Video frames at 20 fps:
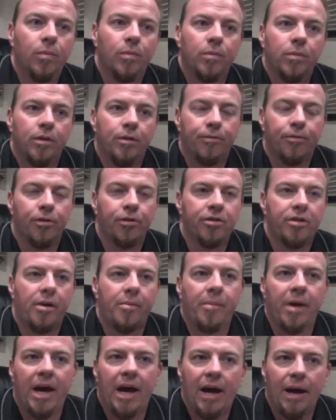The first
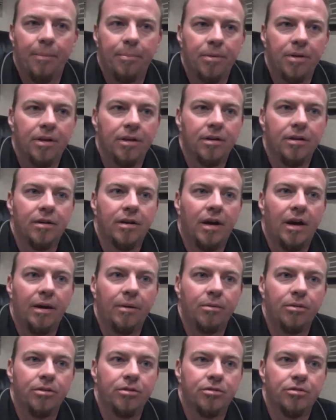time it happened, I
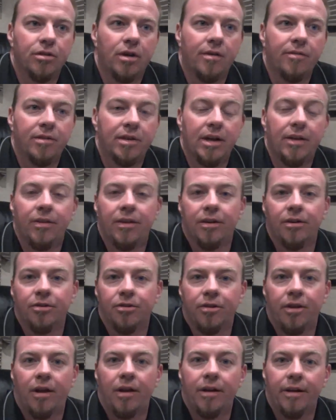was driving down the
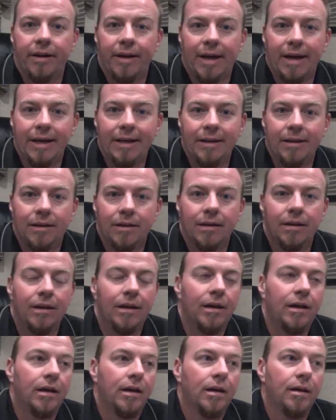interstate at night.
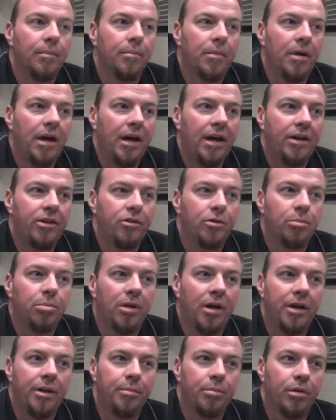I had to
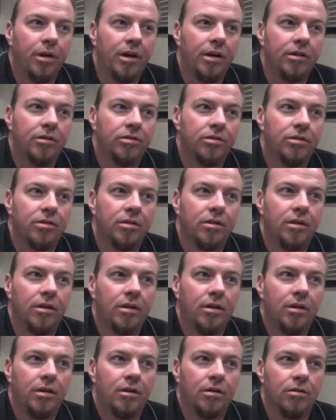apply the brakes
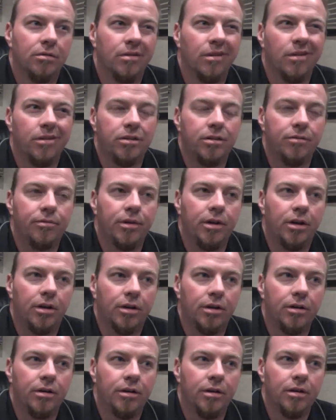relatively
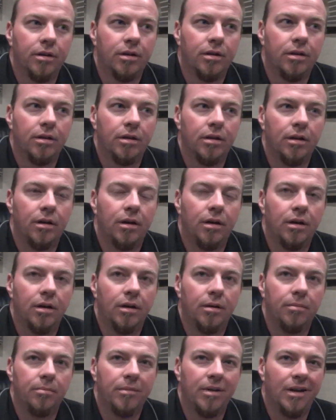hard.
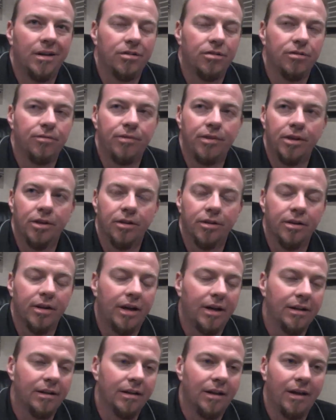Not severe,
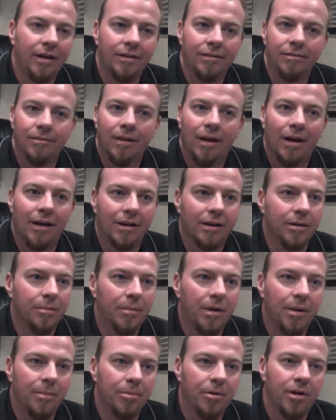not like locking them
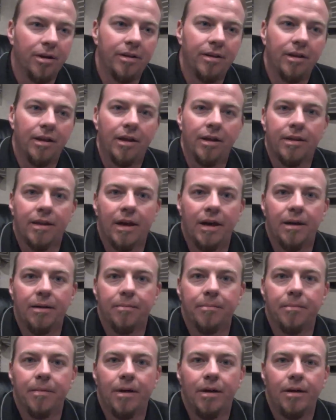up or anything like that.
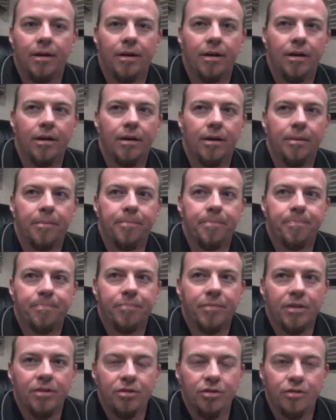
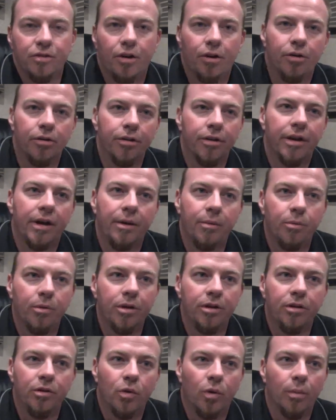Just harder than I
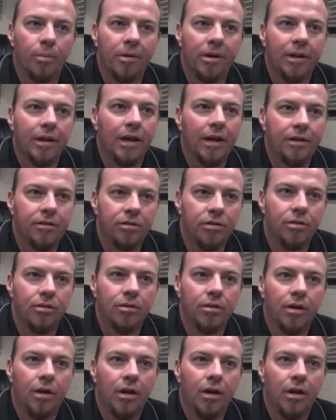would normally like to.